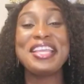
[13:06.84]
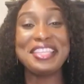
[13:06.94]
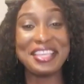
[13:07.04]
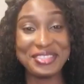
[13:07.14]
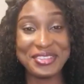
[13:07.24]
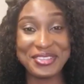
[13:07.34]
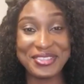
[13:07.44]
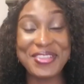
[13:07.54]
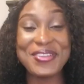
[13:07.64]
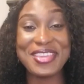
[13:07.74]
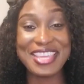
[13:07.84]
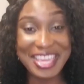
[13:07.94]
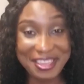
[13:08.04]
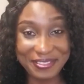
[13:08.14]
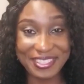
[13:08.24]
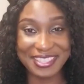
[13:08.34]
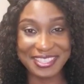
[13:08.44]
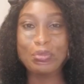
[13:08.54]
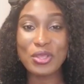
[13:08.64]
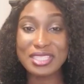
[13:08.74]
gestures or
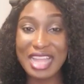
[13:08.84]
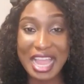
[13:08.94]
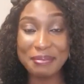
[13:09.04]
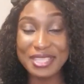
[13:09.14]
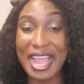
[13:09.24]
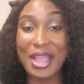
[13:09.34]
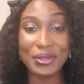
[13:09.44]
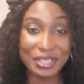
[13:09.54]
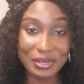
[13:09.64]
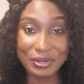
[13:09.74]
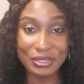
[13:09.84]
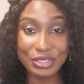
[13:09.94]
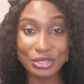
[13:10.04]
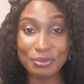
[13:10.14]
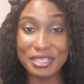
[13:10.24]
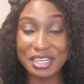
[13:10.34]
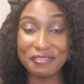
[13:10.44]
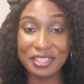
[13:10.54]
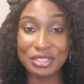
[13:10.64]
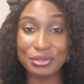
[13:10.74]
gifts. Most times I order lunch to be
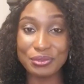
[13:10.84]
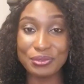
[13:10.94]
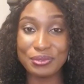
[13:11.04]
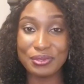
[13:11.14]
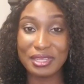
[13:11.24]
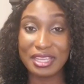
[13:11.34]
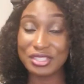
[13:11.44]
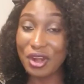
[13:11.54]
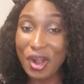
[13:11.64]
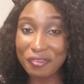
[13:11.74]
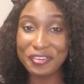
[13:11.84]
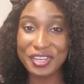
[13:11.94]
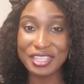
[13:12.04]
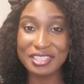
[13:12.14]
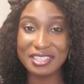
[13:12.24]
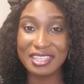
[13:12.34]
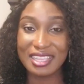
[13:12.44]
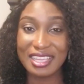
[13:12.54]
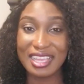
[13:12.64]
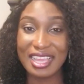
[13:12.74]
delivered to his office.
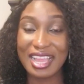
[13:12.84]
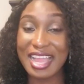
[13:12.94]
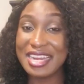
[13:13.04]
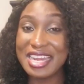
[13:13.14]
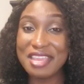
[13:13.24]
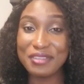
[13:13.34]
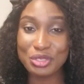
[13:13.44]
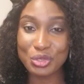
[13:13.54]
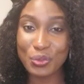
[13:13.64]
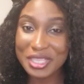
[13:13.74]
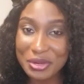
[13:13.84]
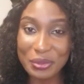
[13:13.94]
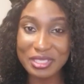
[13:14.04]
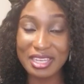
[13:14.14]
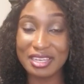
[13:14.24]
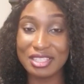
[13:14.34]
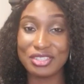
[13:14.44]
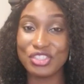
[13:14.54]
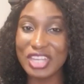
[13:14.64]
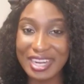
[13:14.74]
I leave a sweet note in
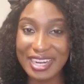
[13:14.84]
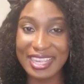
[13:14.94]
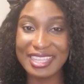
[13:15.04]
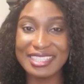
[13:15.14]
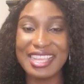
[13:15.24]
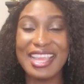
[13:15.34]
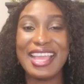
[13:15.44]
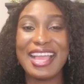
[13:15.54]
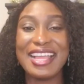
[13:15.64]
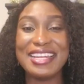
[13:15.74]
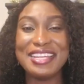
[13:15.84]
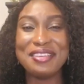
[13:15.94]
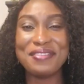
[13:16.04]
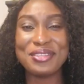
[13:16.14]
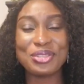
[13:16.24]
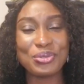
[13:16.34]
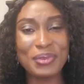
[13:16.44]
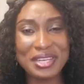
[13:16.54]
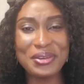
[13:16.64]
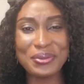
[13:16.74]
his jacket. I leave a
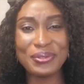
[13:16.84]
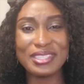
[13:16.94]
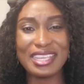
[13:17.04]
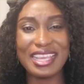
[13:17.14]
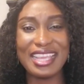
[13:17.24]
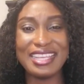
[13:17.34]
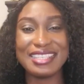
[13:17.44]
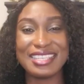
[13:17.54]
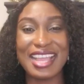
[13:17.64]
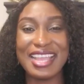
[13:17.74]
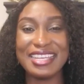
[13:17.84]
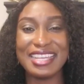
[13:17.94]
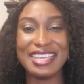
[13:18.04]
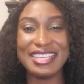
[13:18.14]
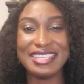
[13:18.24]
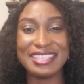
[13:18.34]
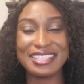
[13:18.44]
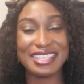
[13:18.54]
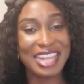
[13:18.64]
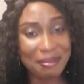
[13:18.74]
sweet note inside
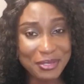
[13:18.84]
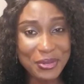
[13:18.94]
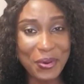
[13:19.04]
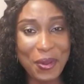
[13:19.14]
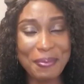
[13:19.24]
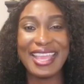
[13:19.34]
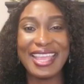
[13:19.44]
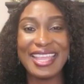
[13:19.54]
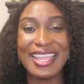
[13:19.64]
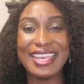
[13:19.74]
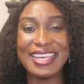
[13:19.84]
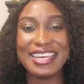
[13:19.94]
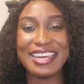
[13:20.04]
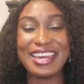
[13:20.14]
his laptop, and